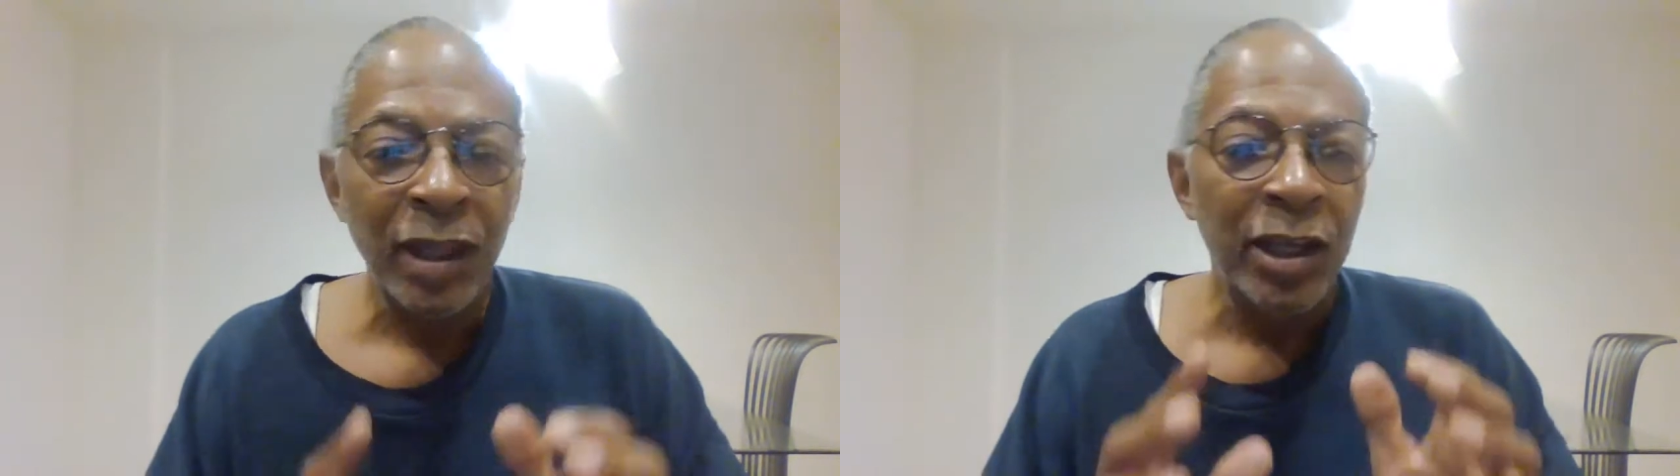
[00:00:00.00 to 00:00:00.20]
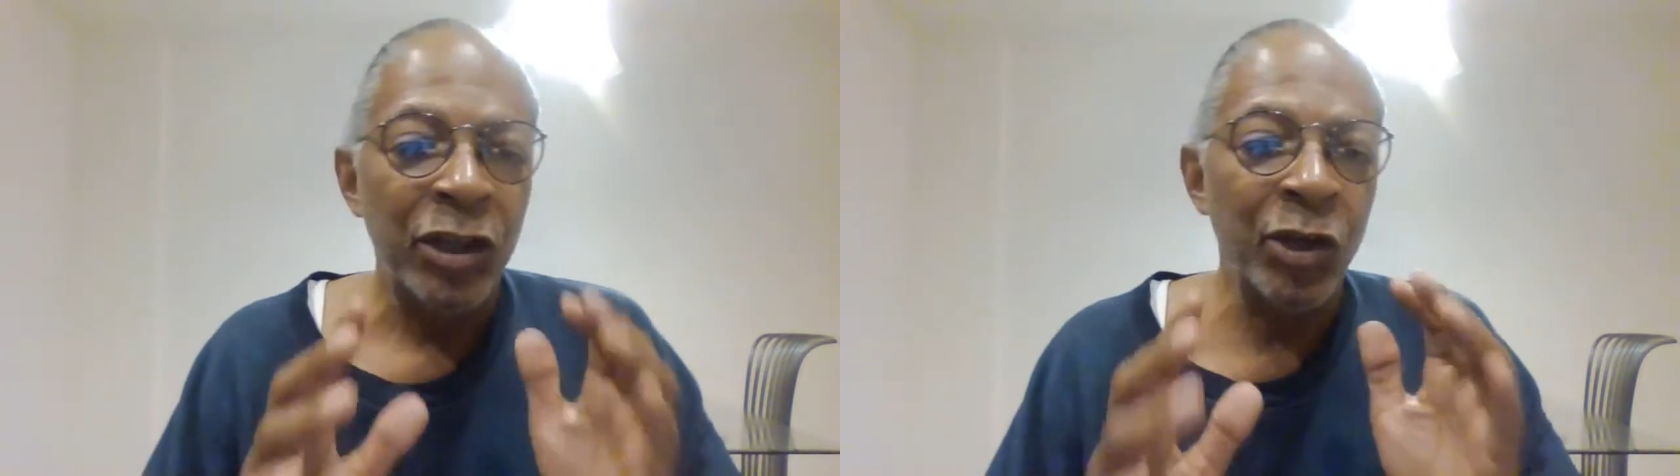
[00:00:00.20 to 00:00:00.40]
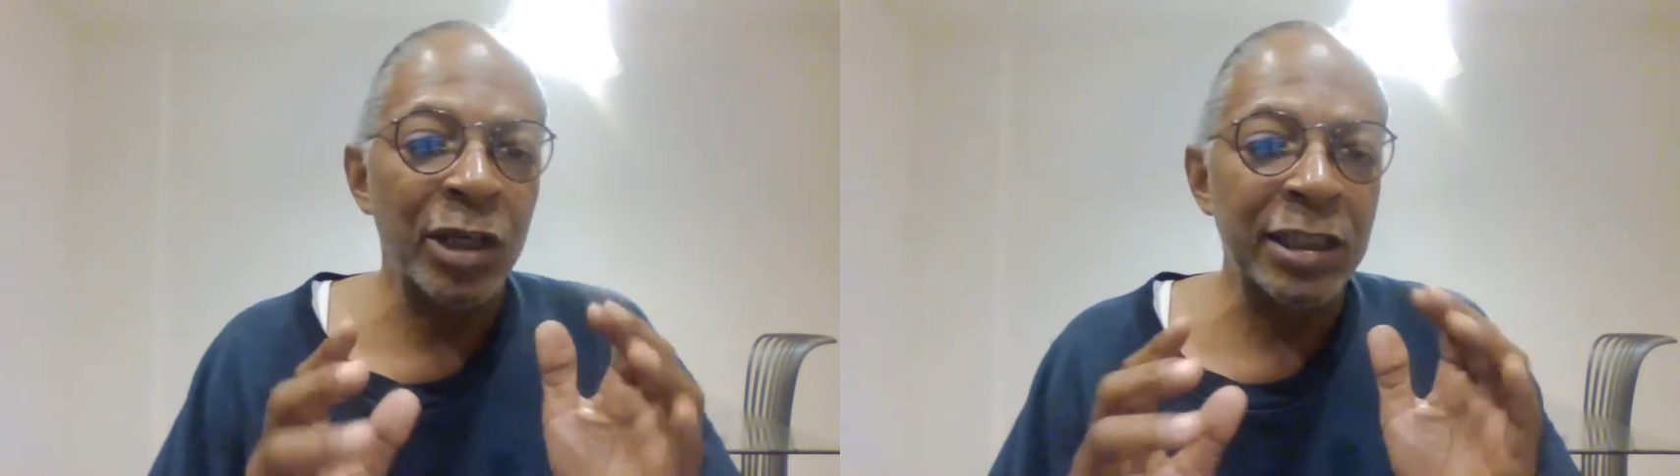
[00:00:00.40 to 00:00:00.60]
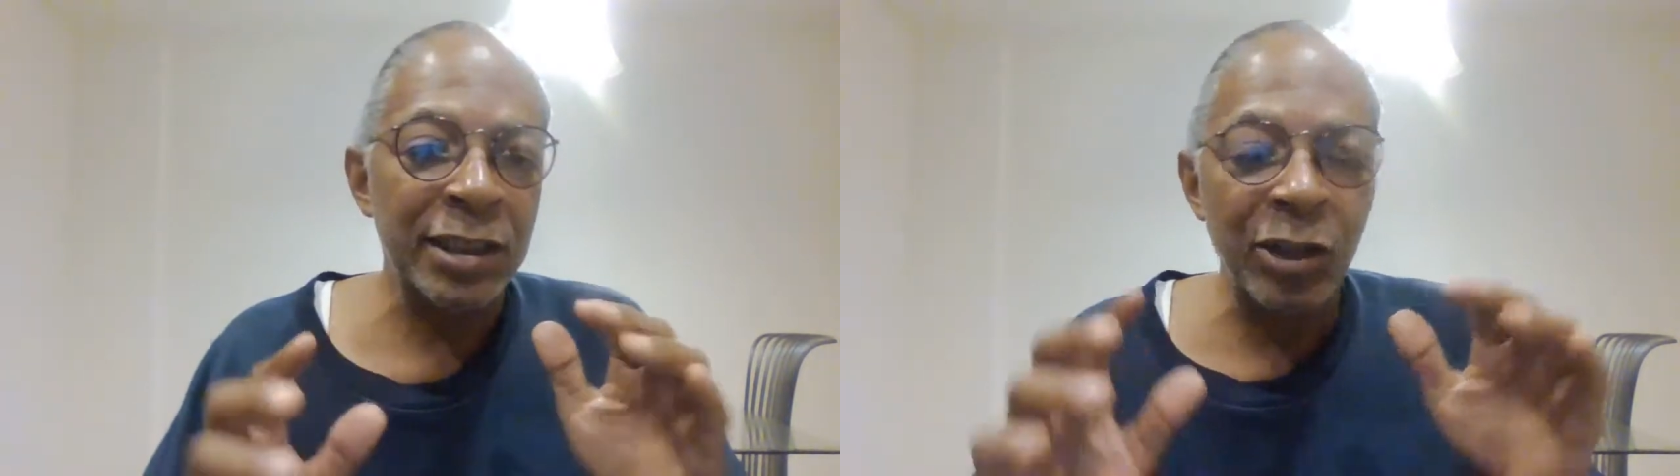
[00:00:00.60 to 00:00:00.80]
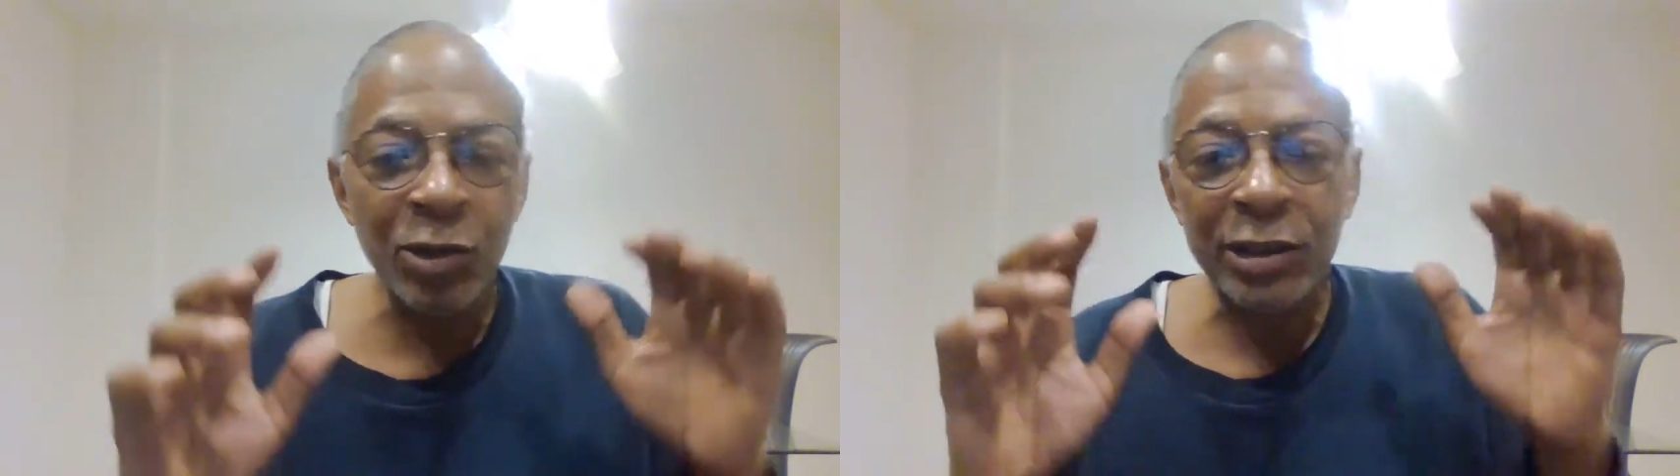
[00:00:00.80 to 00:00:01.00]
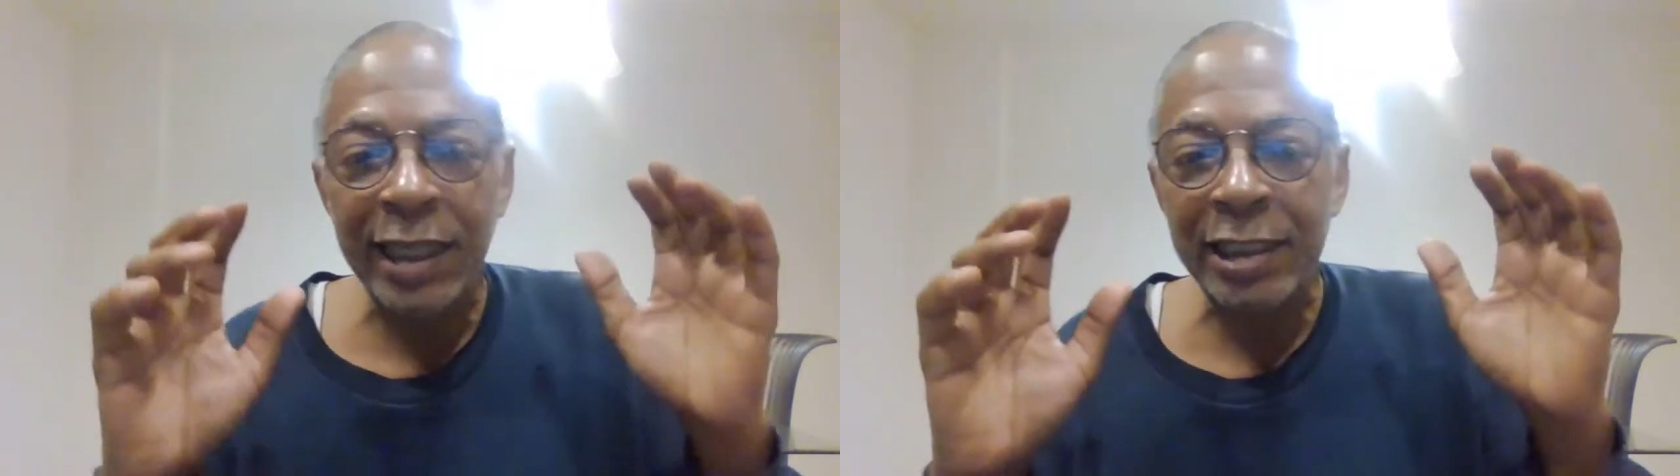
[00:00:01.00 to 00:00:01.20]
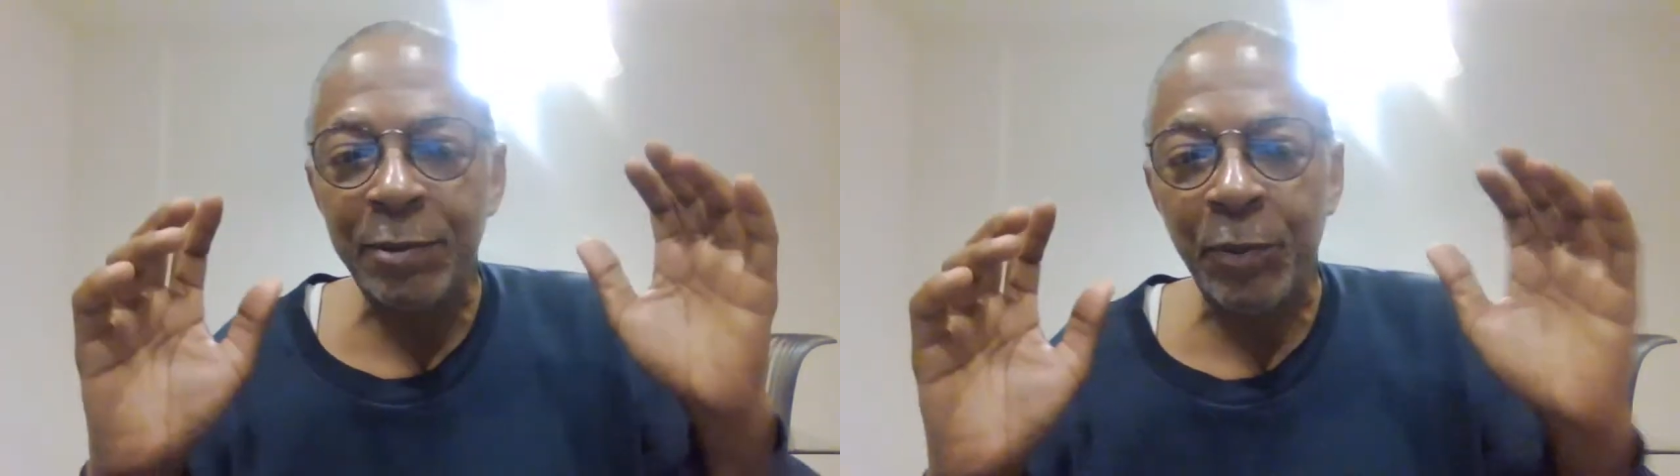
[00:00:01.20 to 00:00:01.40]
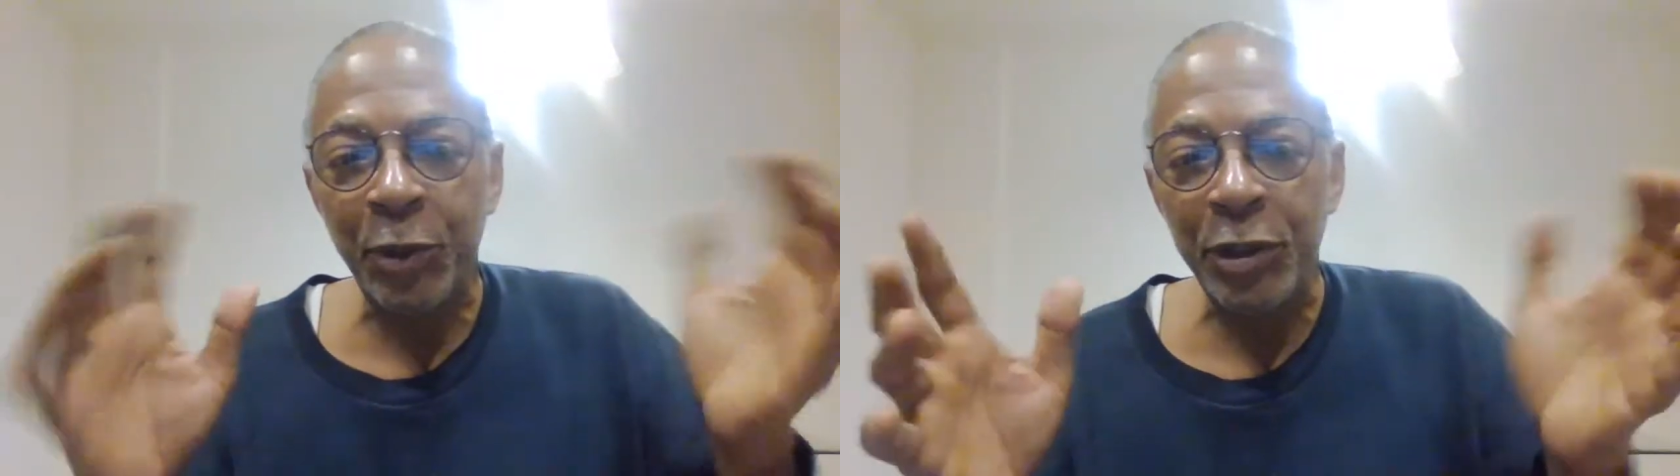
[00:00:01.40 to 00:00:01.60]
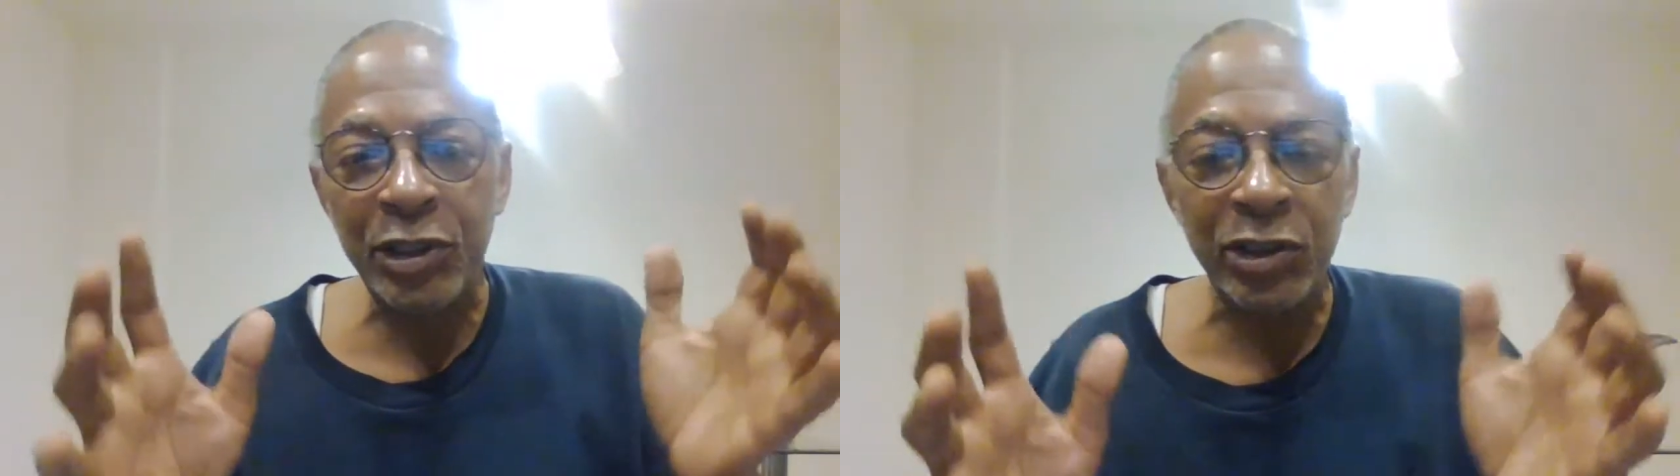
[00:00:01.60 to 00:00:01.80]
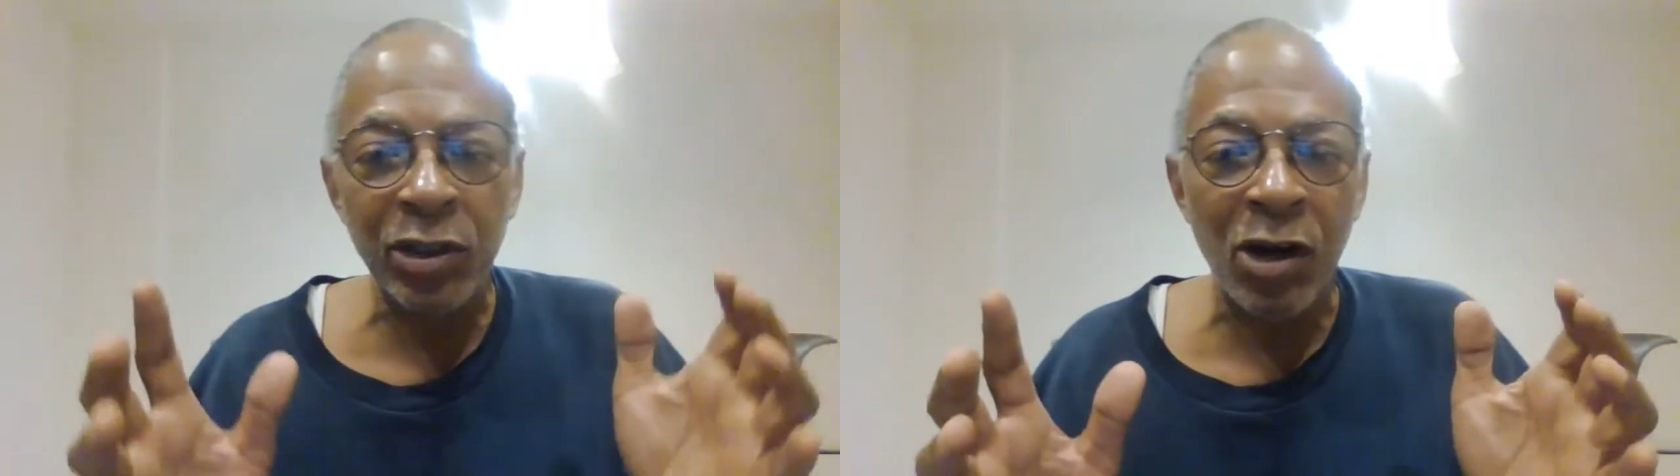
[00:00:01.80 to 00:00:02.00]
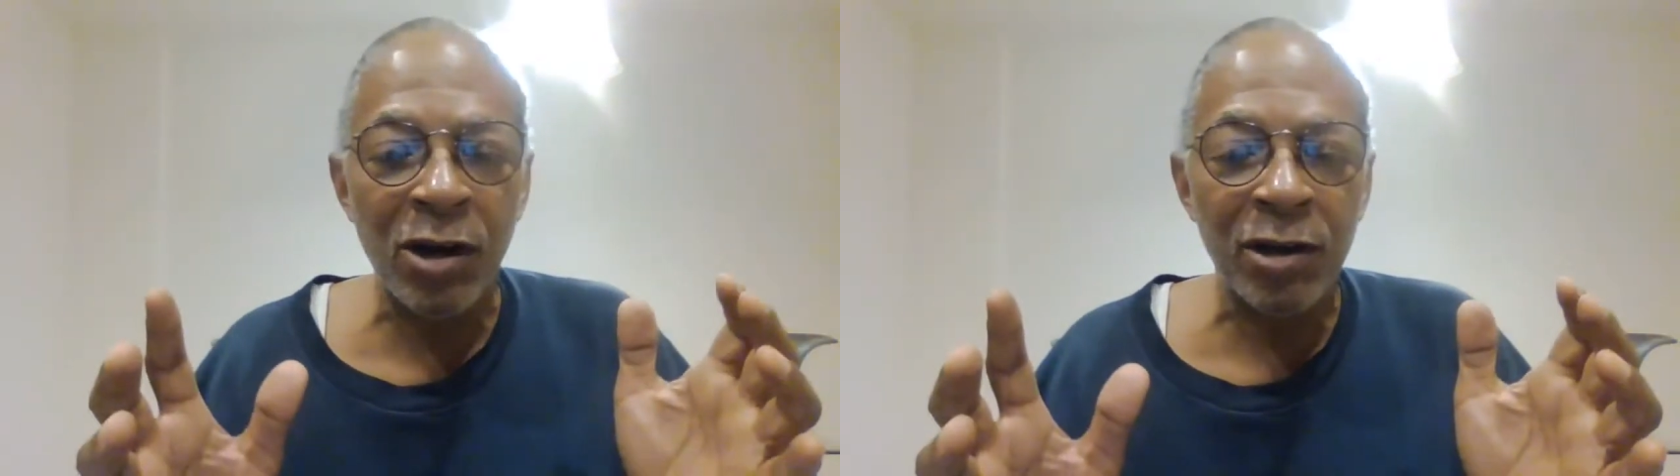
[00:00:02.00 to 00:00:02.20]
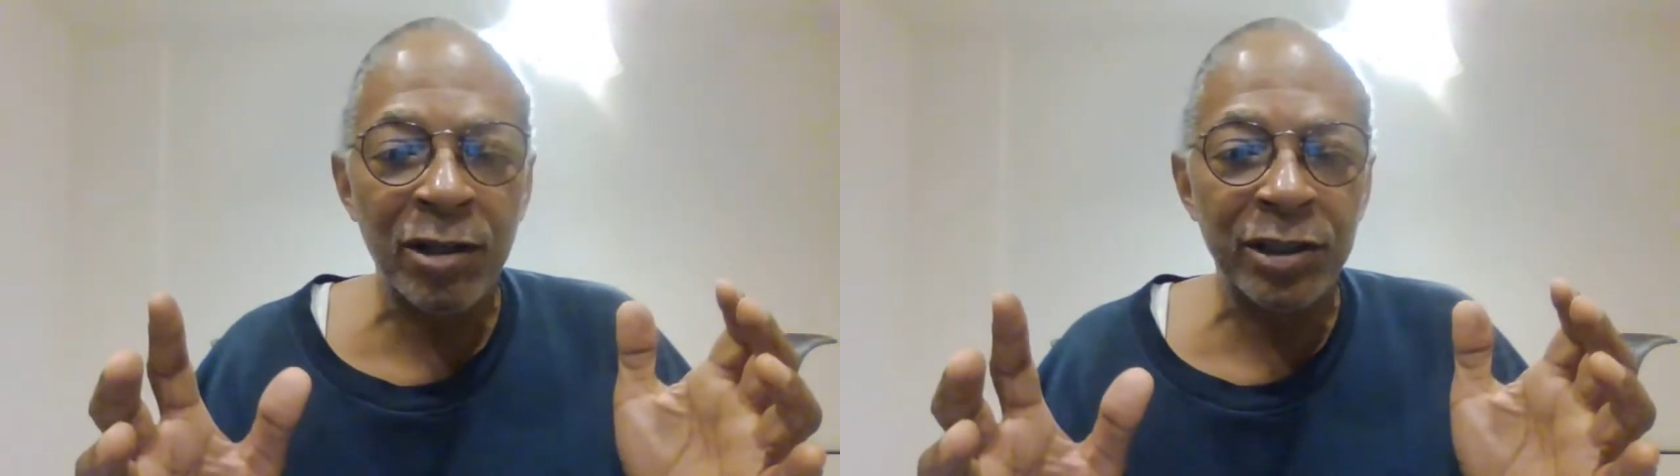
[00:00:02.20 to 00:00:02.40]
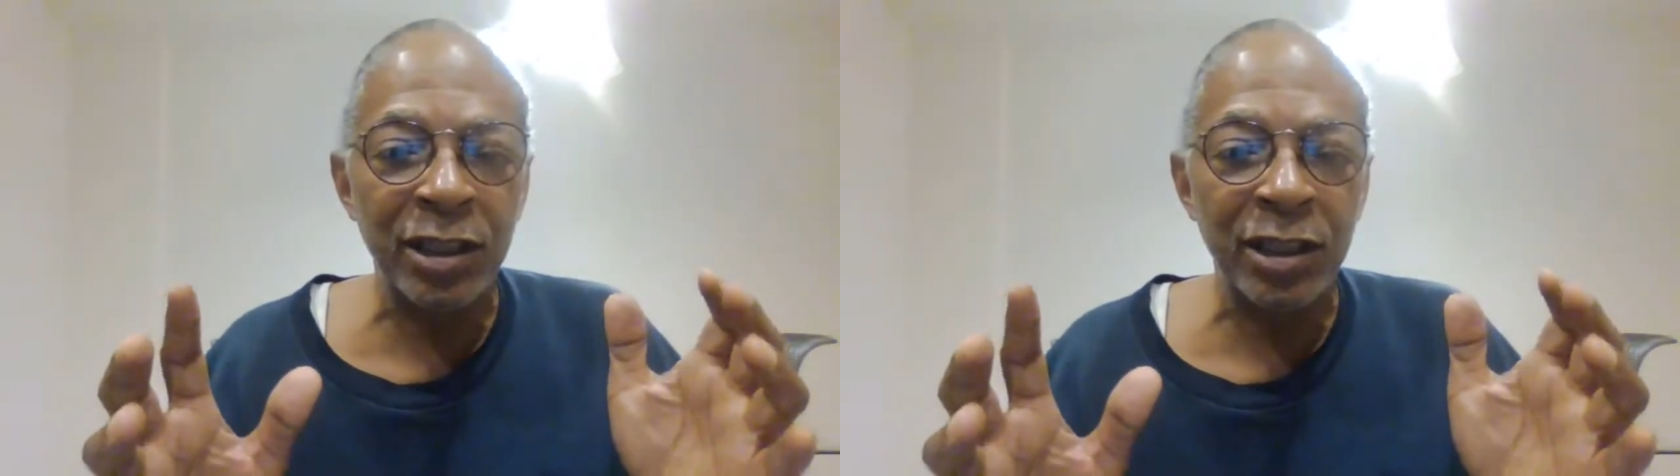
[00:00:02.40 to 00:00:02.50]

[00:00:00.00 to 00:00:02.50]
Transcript: You're going to see those nice pretty stars